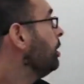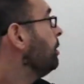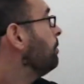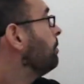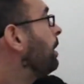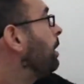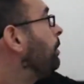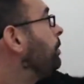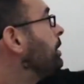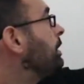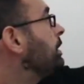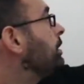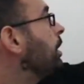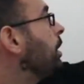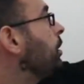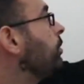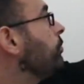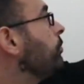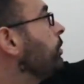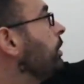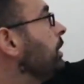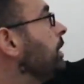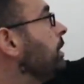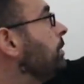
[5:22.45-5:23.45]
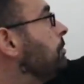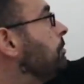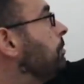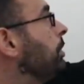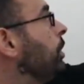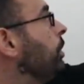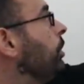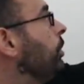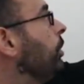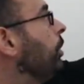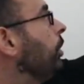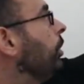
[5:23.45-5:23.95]
but we don't really
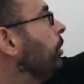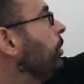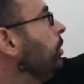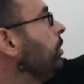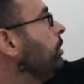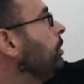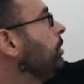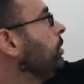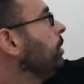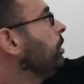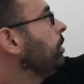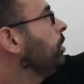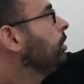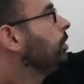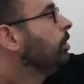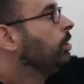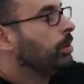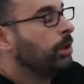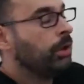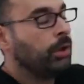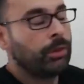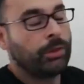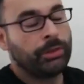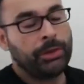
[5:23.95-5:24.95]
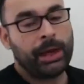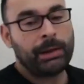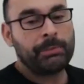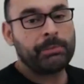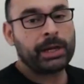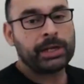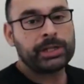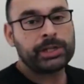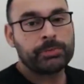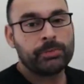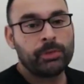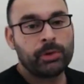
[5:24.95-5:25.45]
burn that
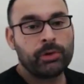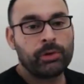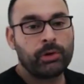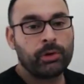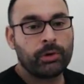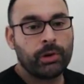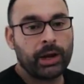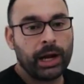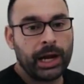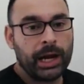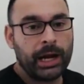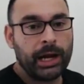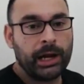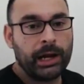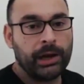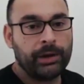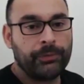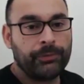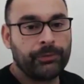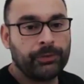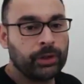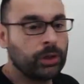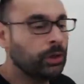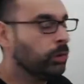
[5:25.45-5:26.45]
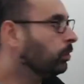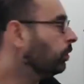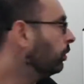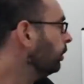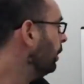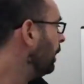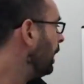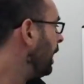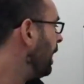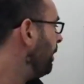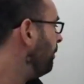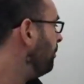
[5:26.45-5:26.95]
much more
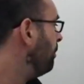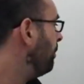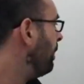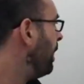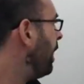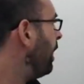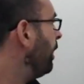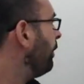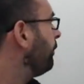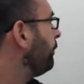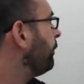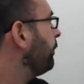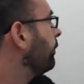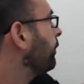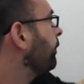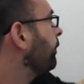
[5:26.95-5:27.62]
fuel above